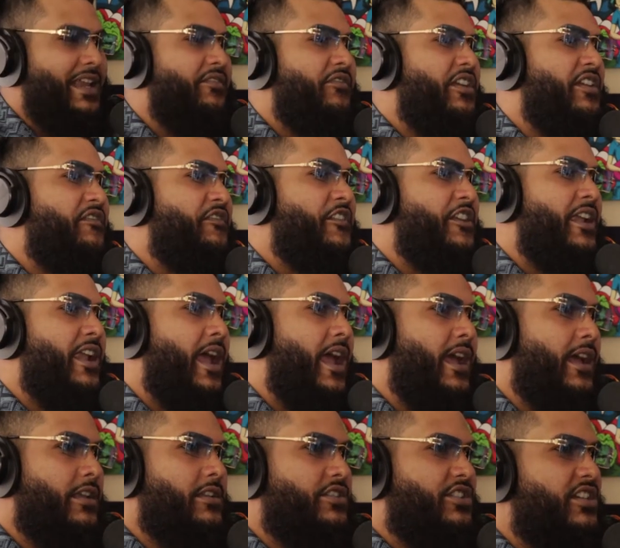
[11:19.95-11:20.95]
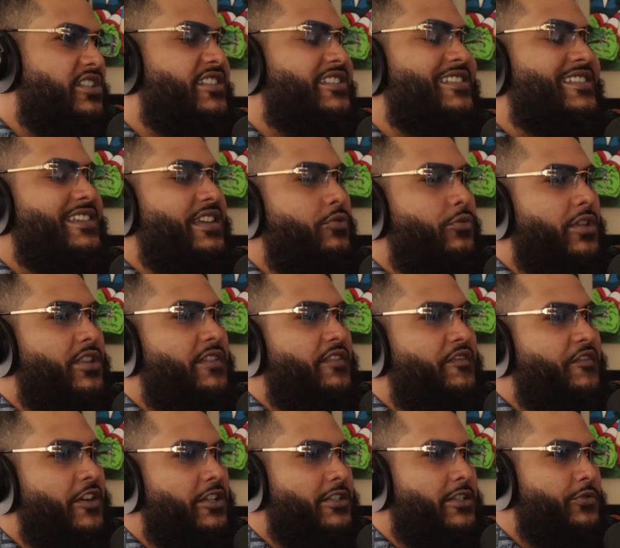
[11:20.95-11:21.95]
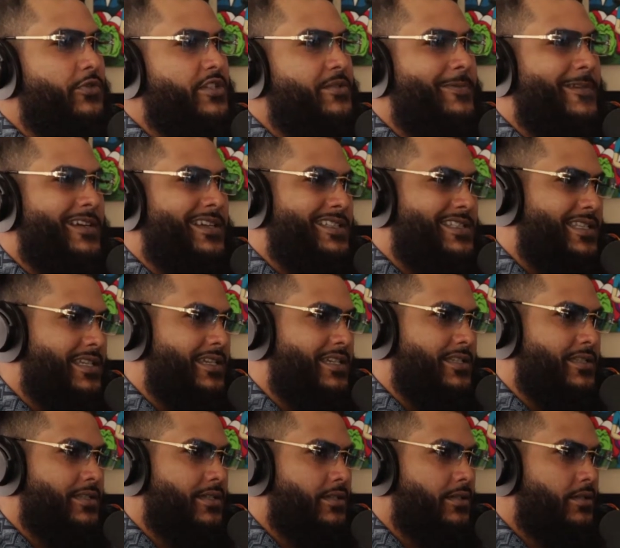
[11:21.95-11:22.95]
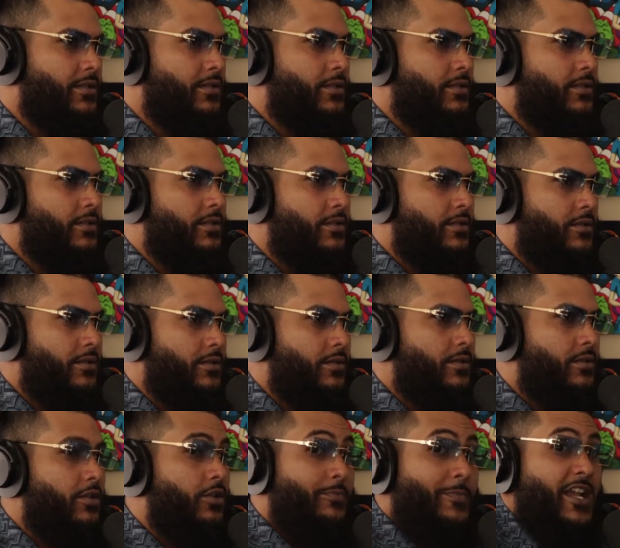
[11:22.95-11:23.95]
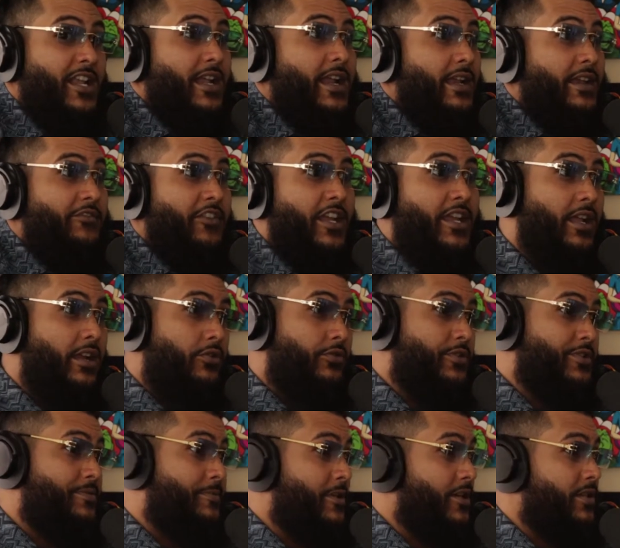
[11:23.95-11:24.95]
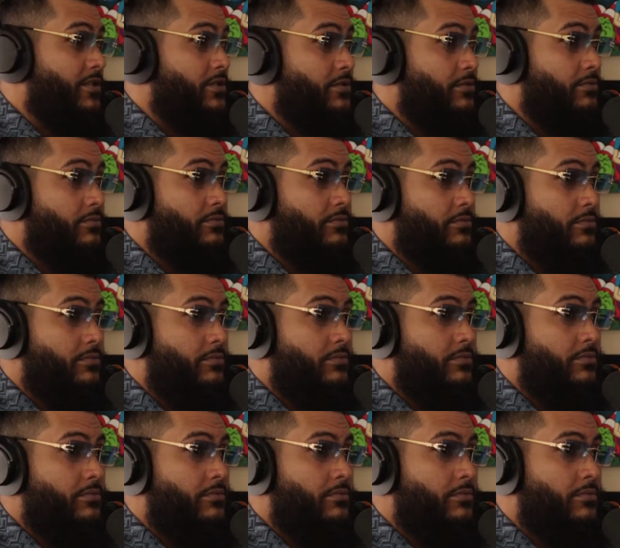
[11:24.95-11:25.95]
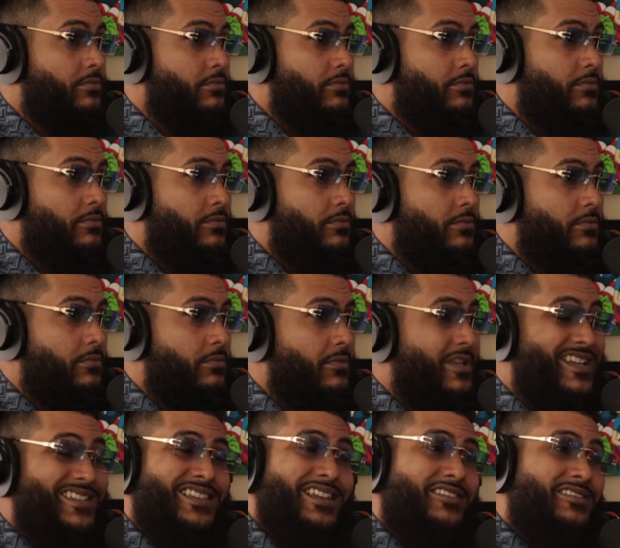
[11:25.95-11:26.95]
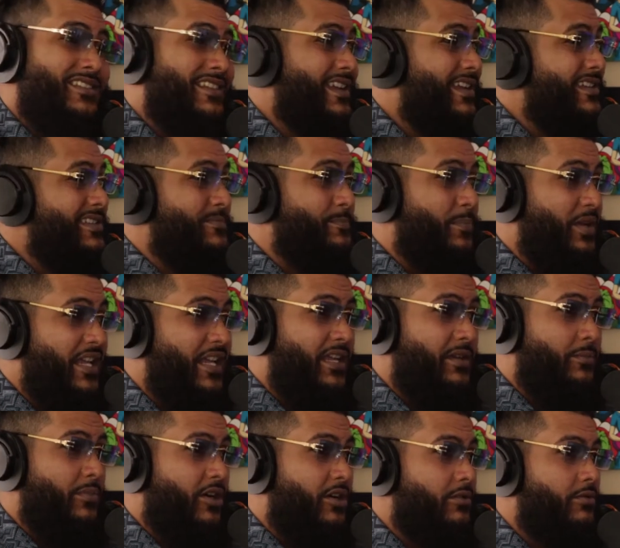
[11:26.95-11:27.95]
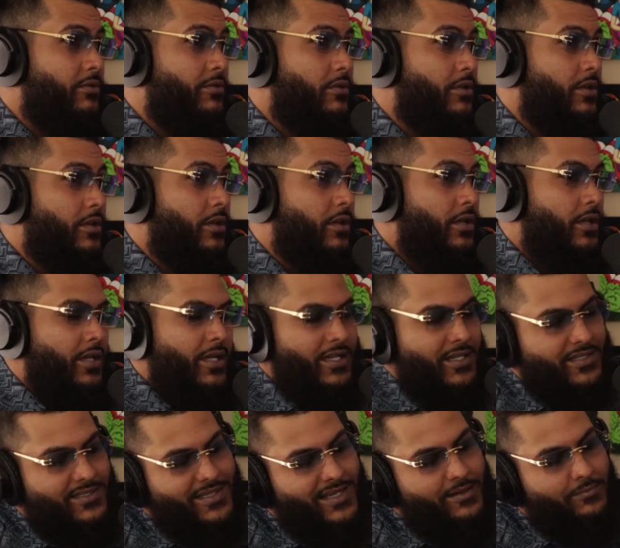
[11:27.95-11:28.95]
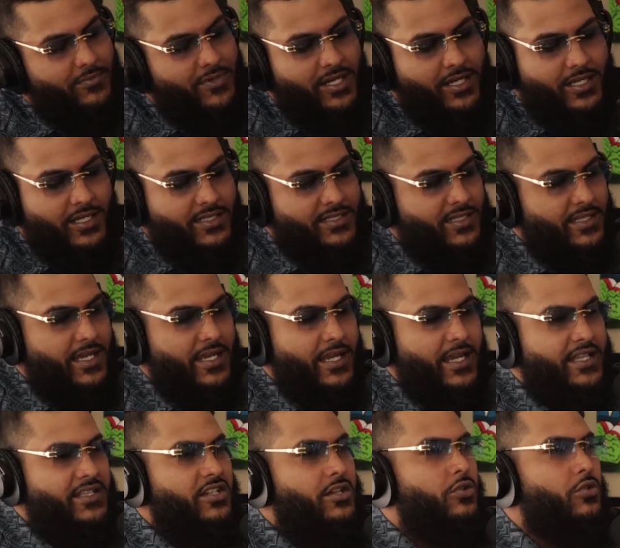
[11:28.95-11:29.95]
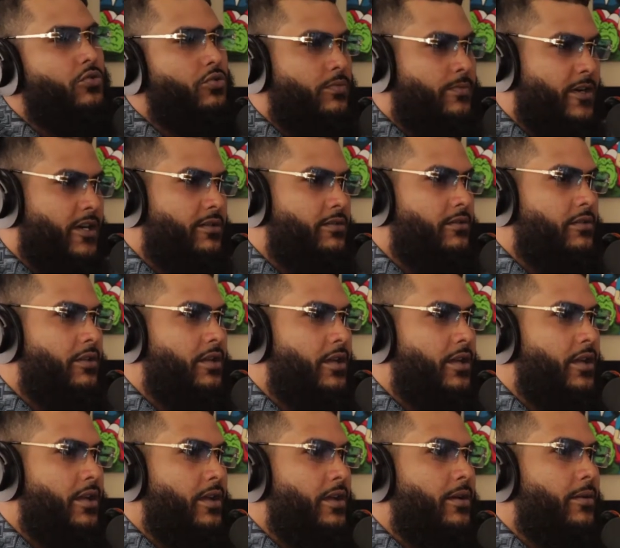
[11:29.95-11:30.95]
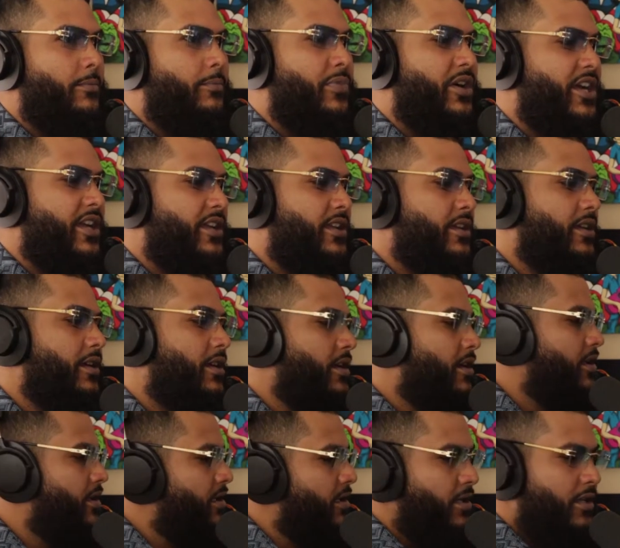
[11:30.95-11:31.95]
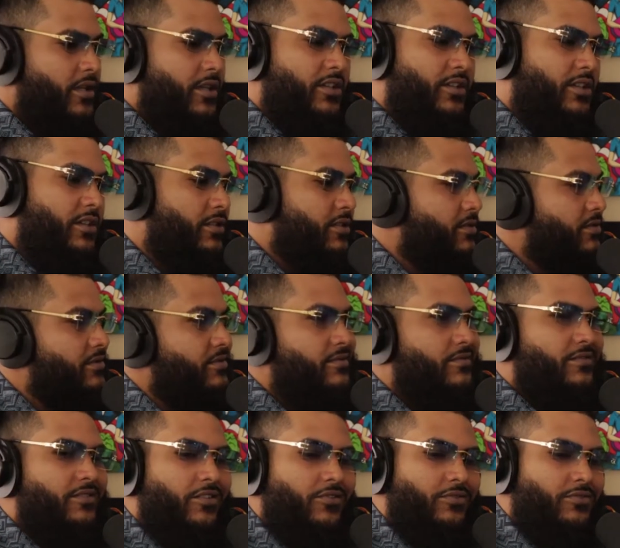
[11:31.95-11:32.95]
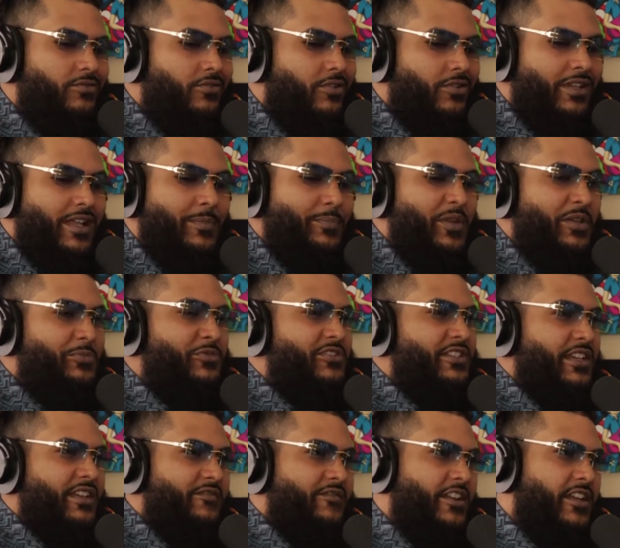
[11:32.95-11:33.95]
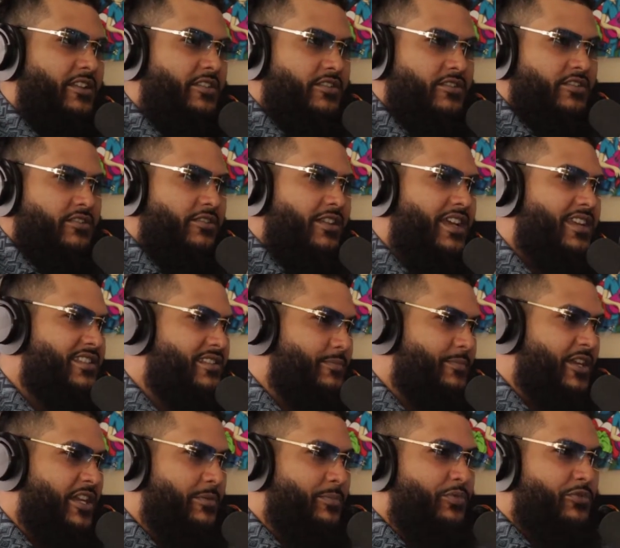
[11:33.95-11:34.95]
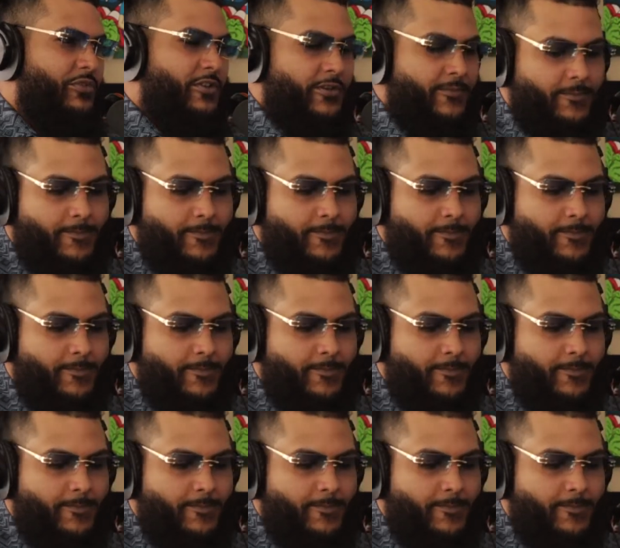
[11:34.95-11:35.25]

And even if you're not, just to see what the fuck the response is. Yep. You might not even get a response. That's how niggas be, bro. And it's like, bro, it's like it's cool, bro. But yeah, I just don't don't I, let people take advantage. It's That's always, the main point.